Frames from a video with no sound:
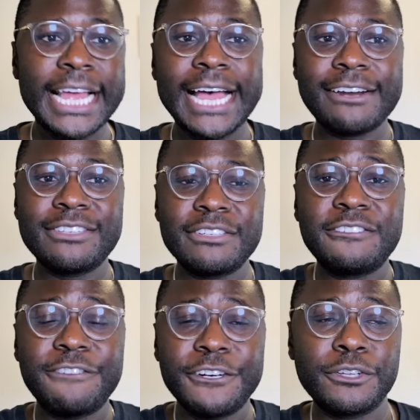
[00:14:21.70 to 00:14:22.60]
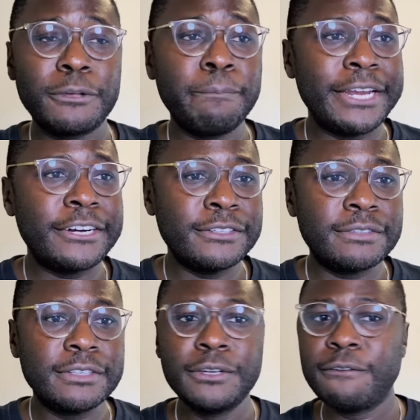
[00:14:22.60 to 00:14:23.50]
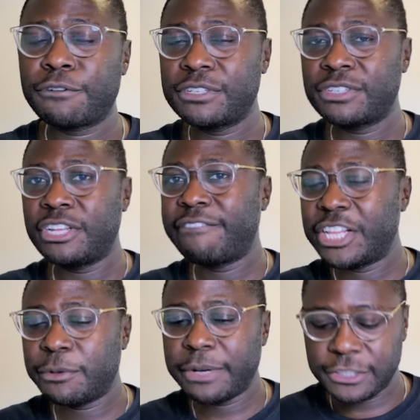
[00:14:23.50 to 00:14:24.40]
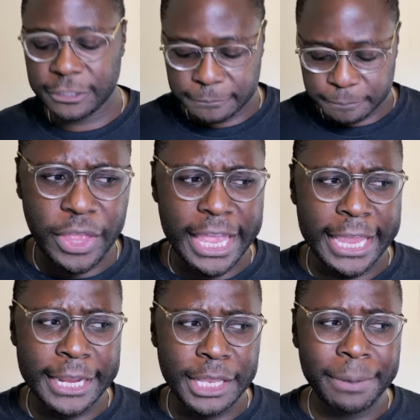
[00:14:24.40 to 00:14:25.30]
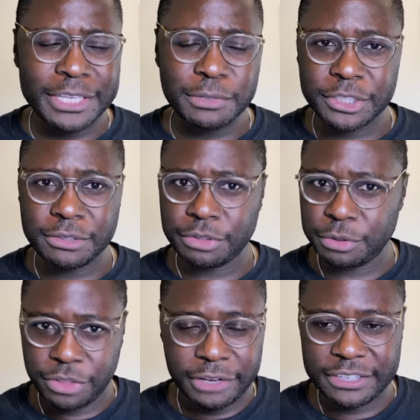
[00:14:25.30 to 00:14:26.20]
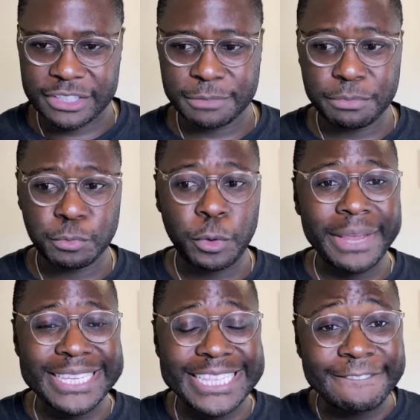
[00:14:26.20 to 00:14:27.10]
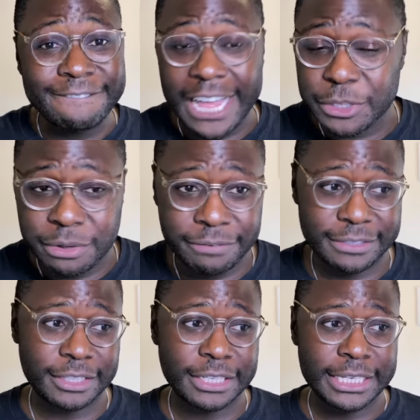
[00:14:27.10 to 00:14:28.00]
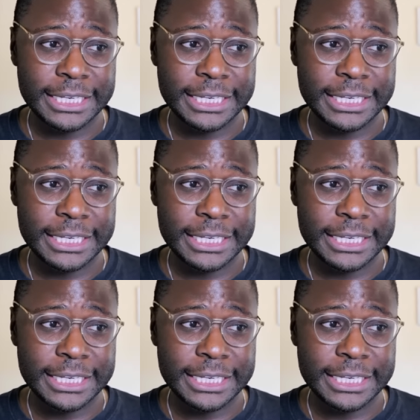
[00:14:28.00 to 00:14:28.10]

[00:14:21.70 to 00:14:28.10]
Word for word: how does this fare to the competitors versus their valuation? And the best way to think of this is we're basically value investing.